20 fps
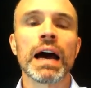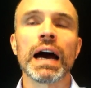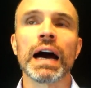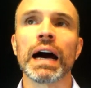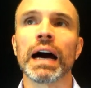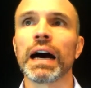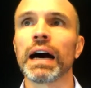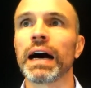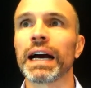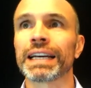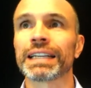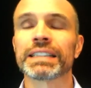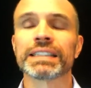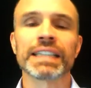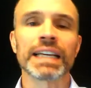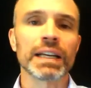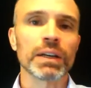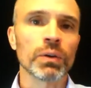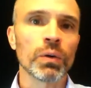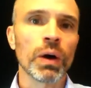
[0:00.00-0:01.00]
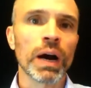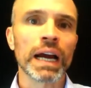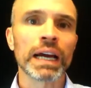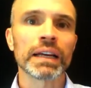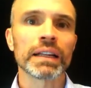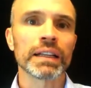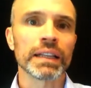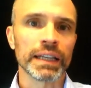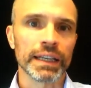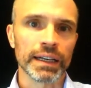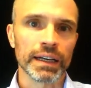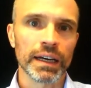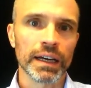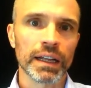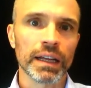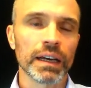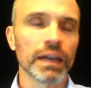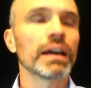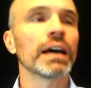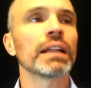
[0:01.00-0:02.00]
I can say it quietly.
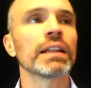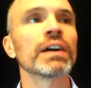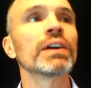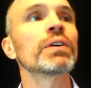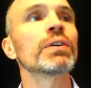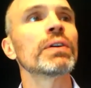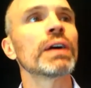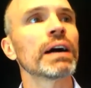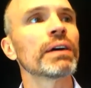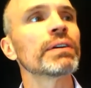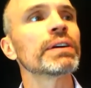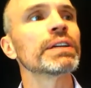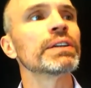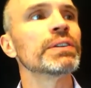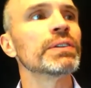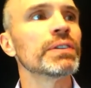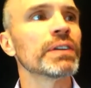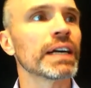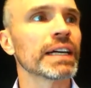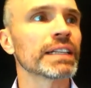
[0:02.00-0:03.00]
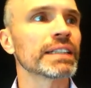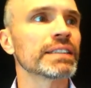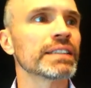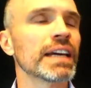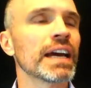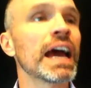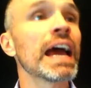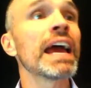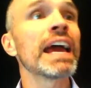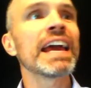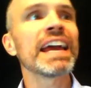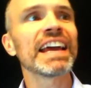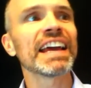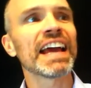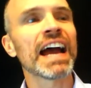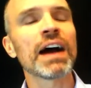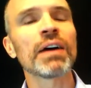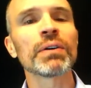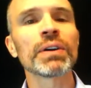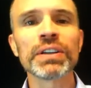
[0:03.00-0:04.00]
Hello, how are you? I can say
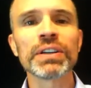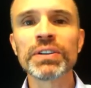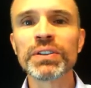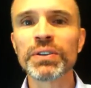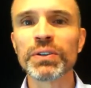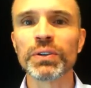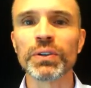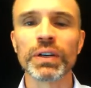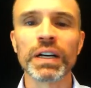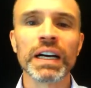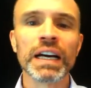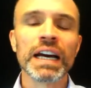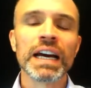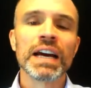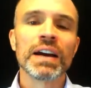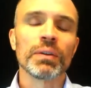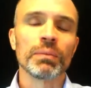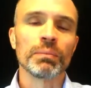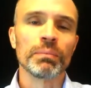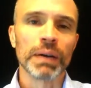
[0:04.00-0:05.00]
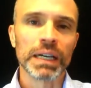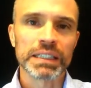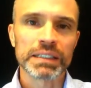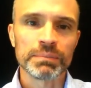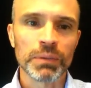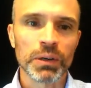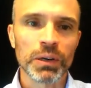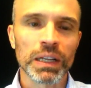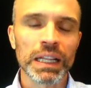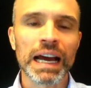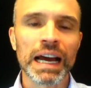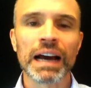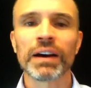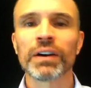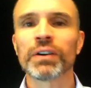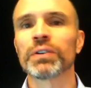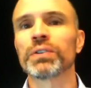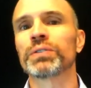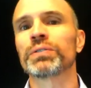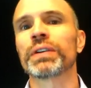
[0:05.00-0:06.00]
hey, how are you? Much more
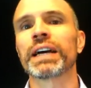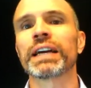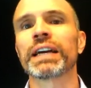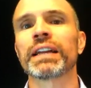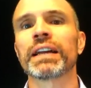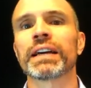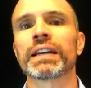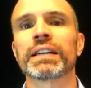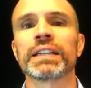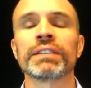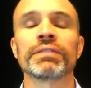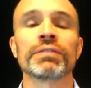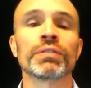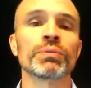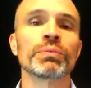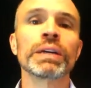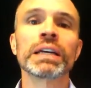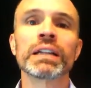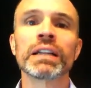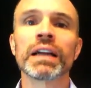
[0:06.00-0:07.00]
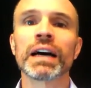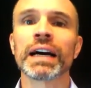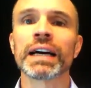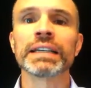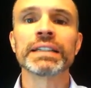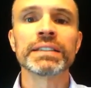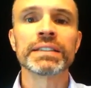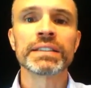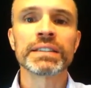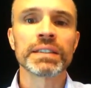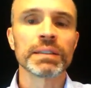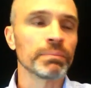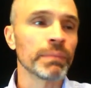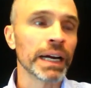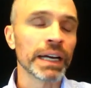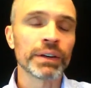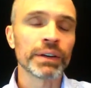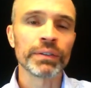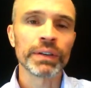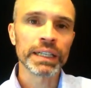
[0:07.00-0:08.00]
loud, right? I could even realize
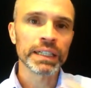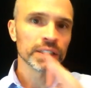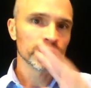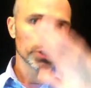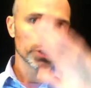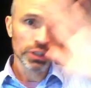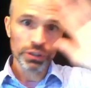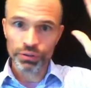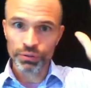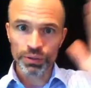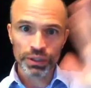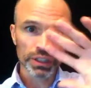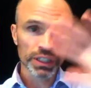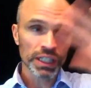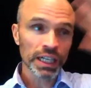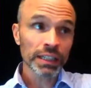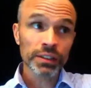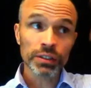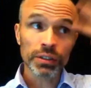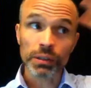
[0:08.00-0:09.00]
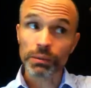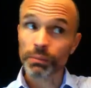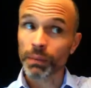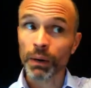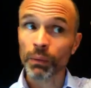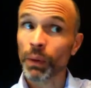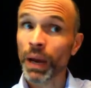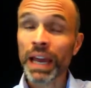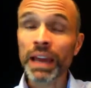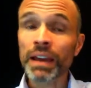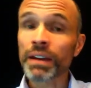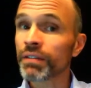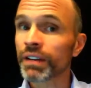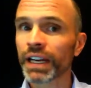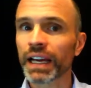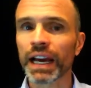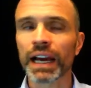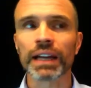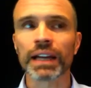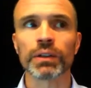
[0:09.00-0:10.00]
my greeting just through a gesture by
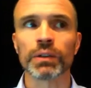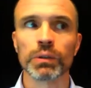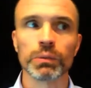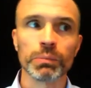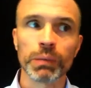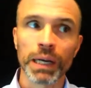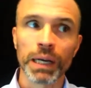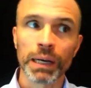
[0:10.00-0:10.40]
waving at you.